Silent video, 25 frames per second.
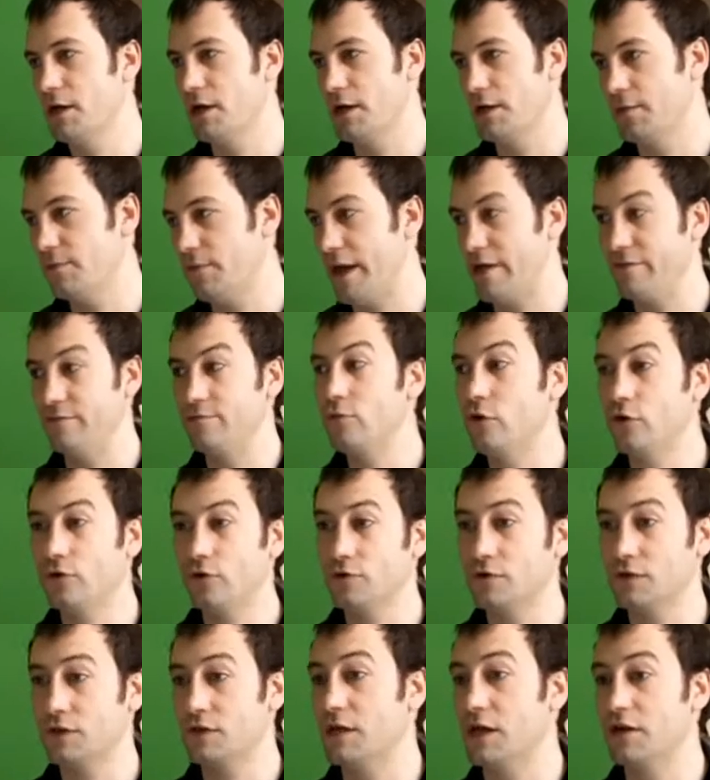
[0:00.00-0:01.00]
Um, they have
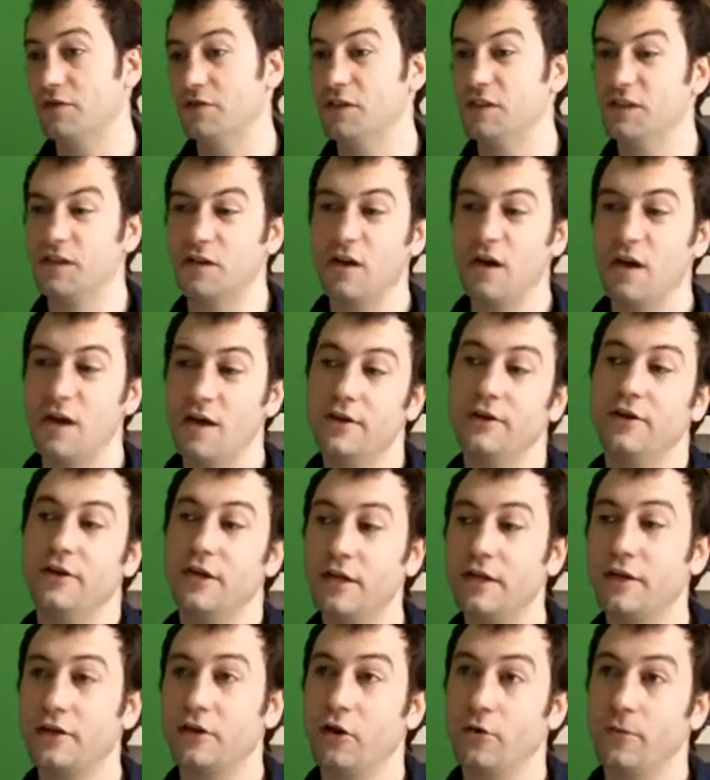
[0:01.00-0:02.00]
models, etc. So you
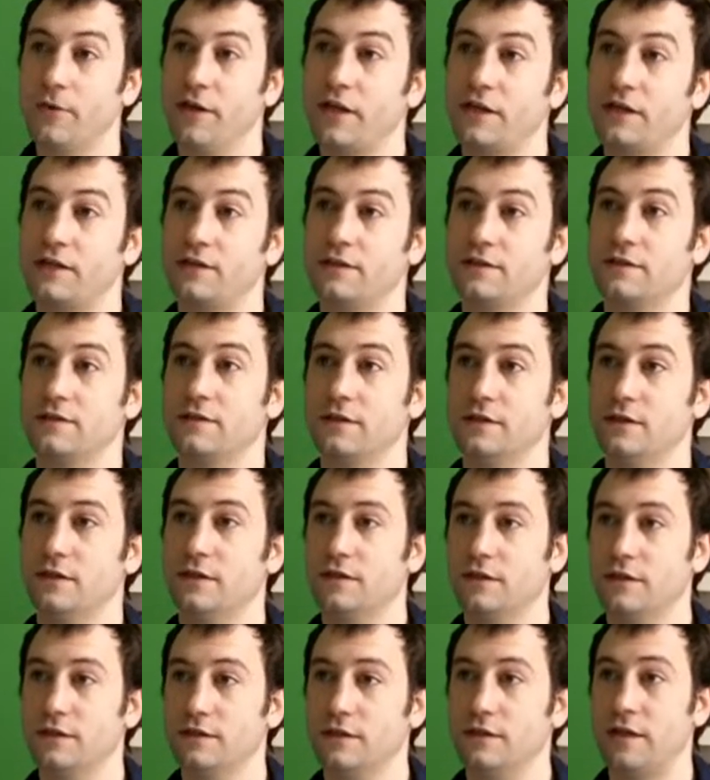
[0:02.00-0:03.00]
know, economics
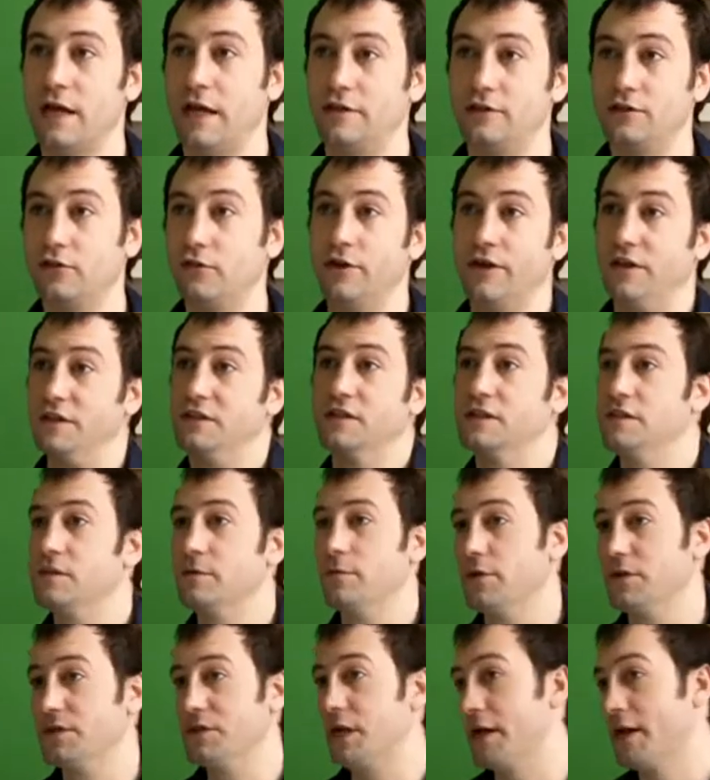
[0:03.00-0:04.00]
to that degree is just
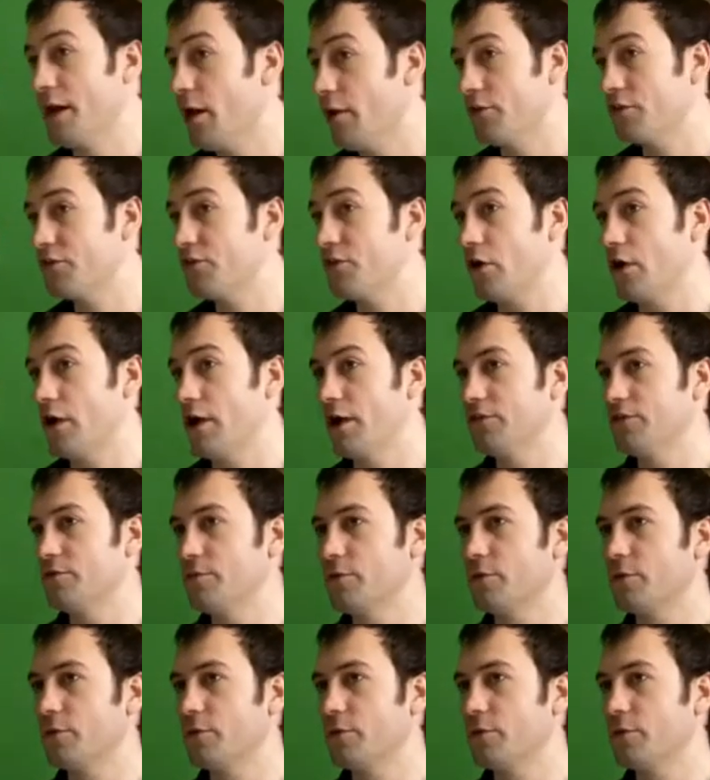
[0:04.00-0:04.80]
similar as any other science.